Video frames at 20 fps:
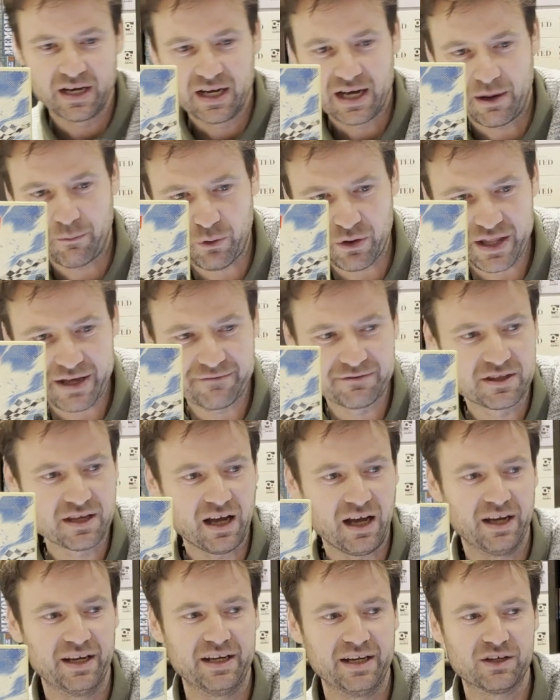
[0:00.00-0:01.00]
and what they've
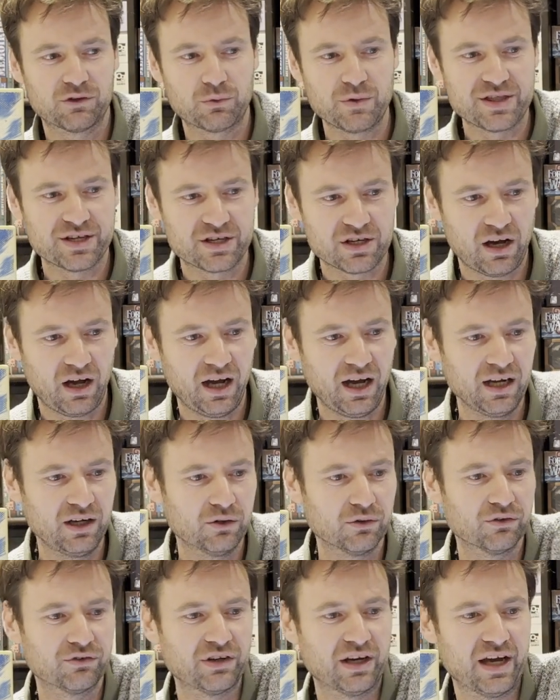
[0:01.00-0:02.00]
done is with the
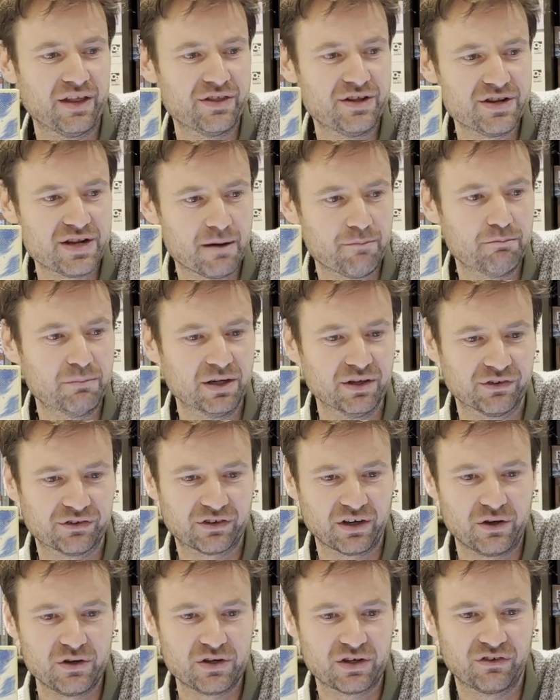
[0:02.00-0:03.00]
tiles and the numbers. So
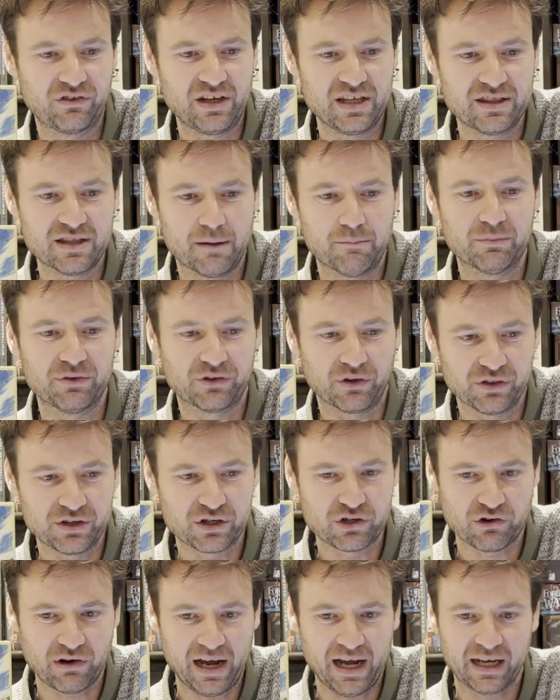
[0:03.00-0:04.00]
you can see numbers on the
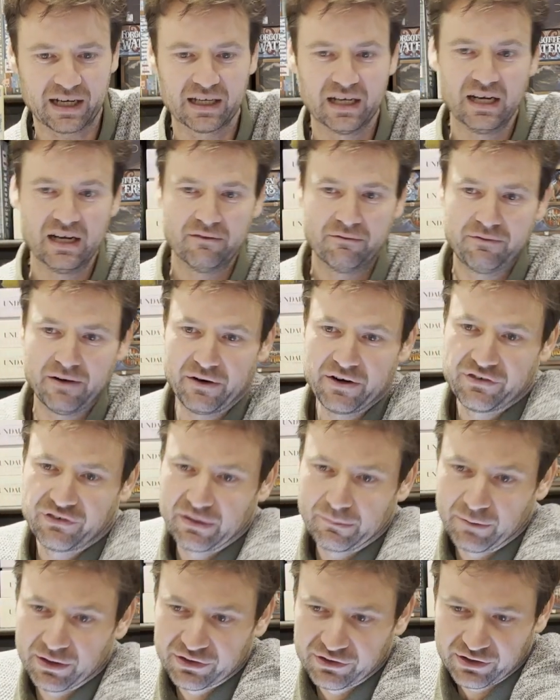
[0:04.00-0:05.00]
track, very
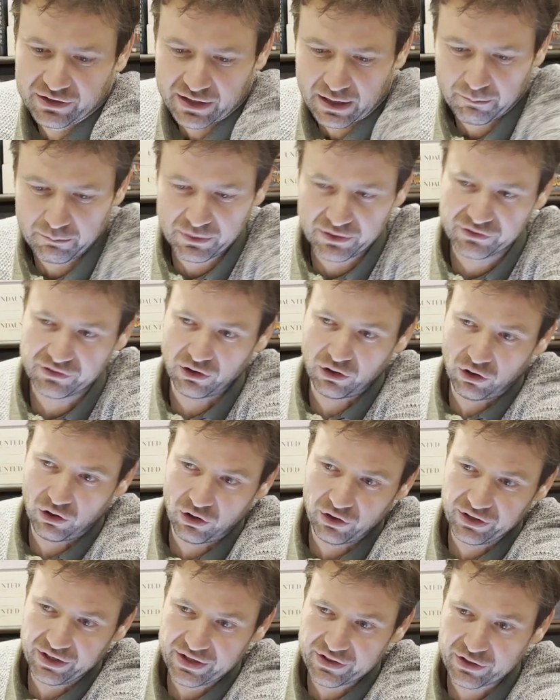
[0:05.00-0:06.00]
similar to numbers
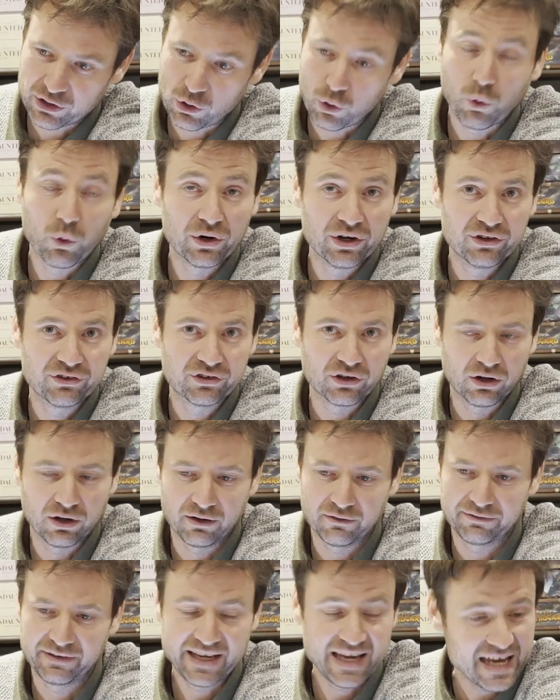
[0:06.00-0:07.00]
on the corners
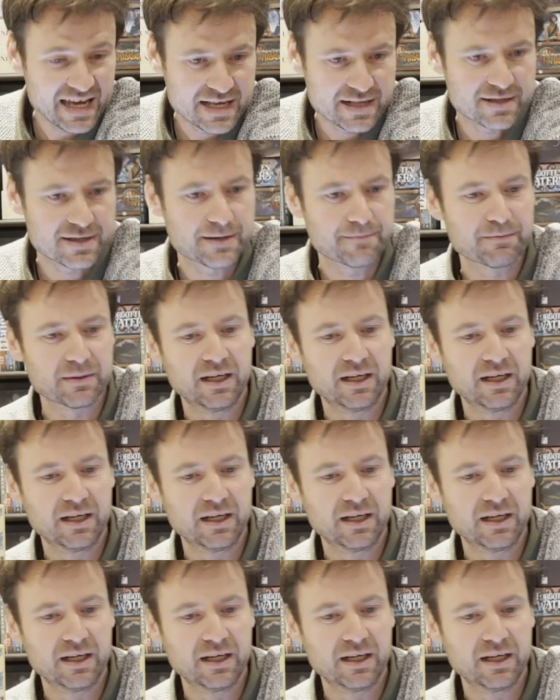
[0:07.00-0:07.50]
of Heat.